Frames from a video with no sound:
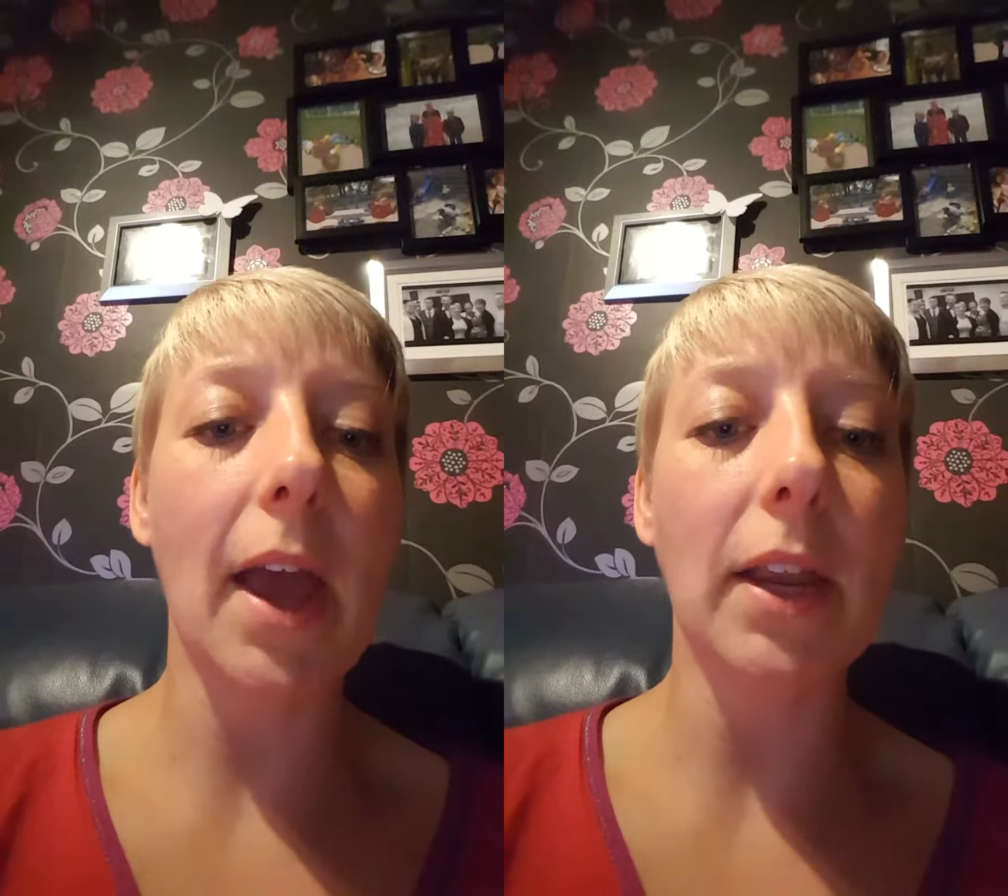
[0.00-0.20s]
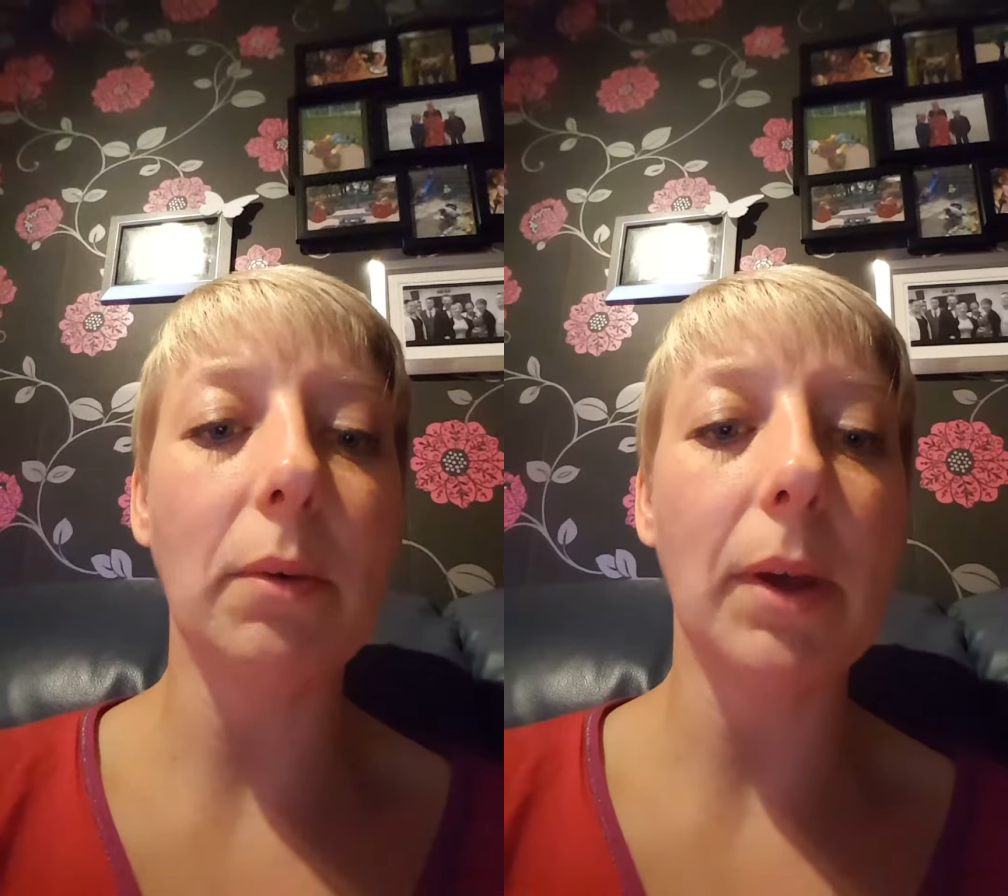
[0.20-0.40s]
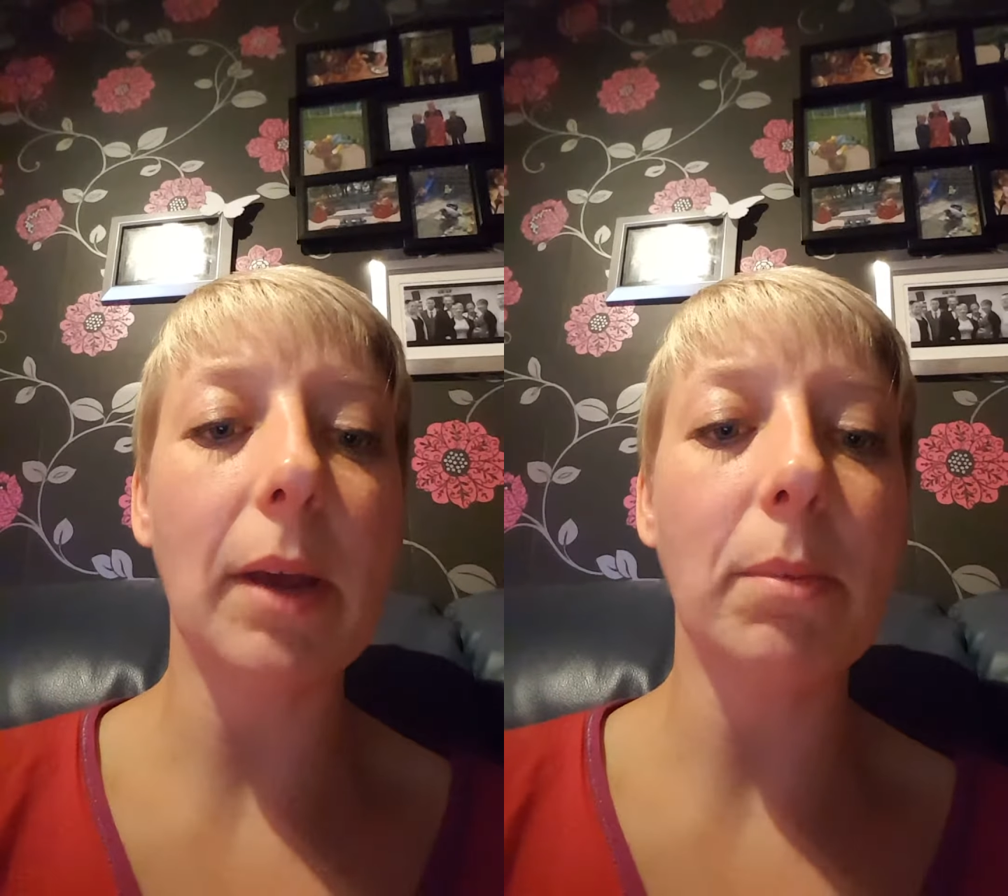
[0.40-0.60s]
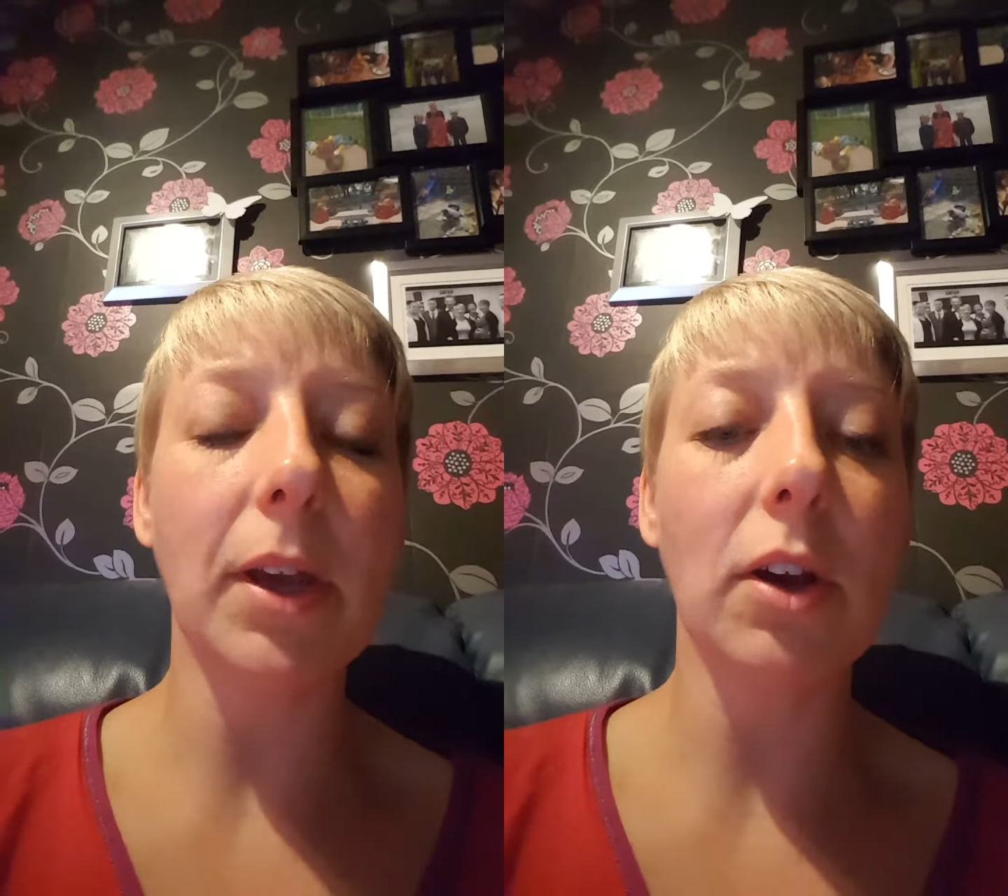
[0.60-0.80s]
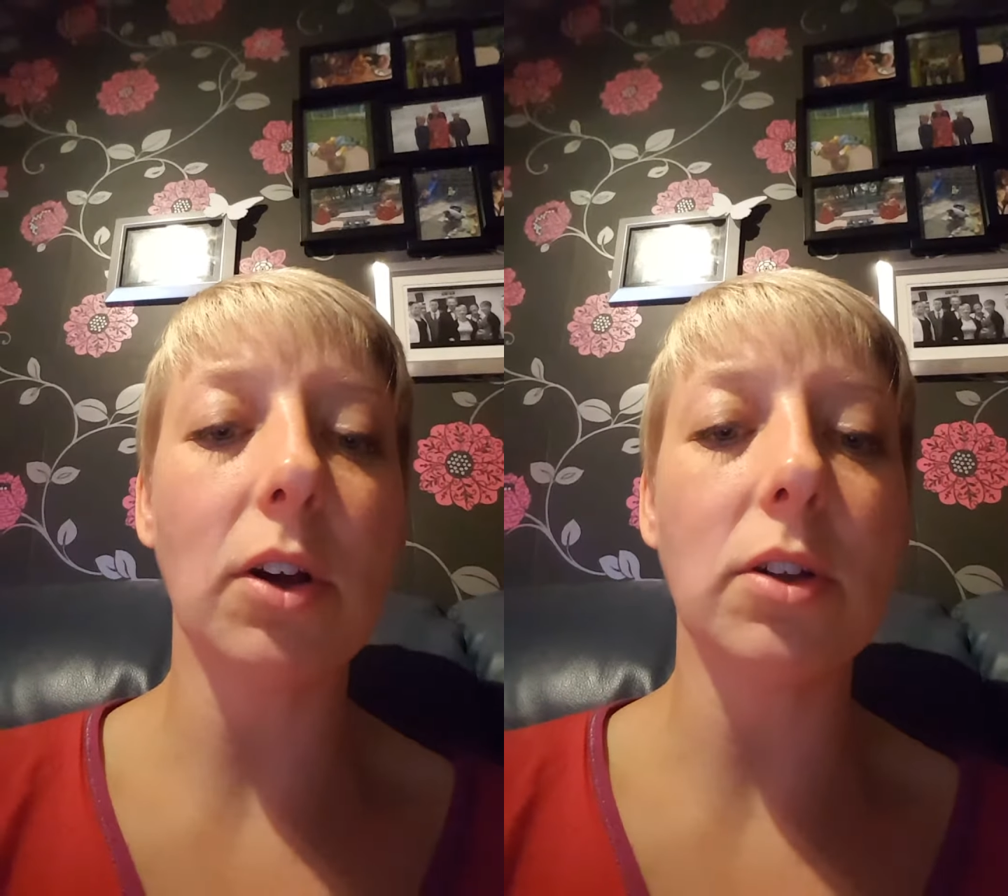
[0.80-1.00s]
anyway
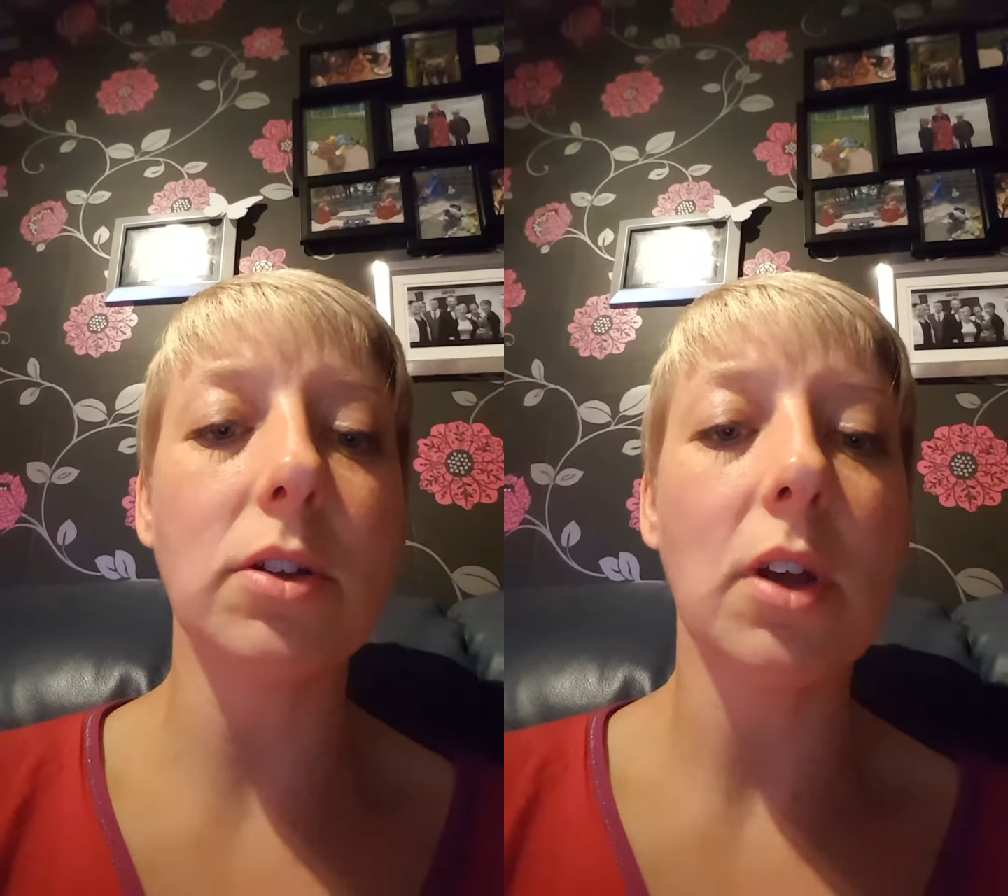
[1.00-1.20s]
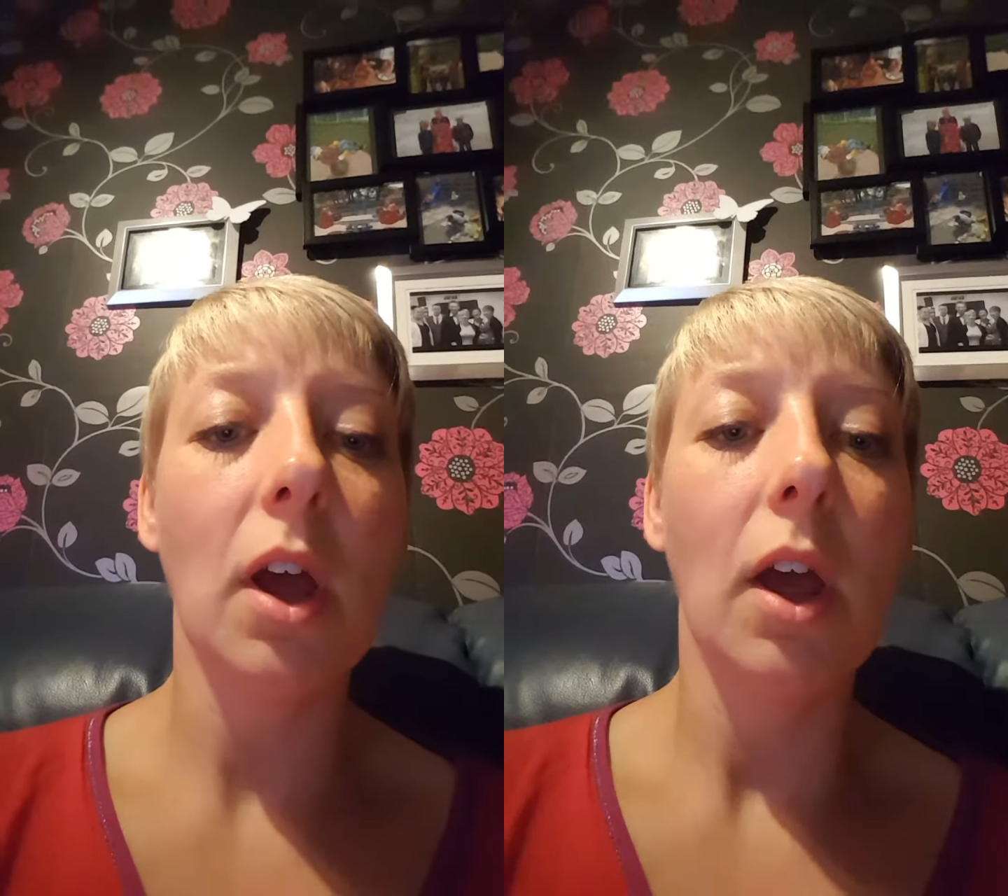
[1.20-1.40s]
because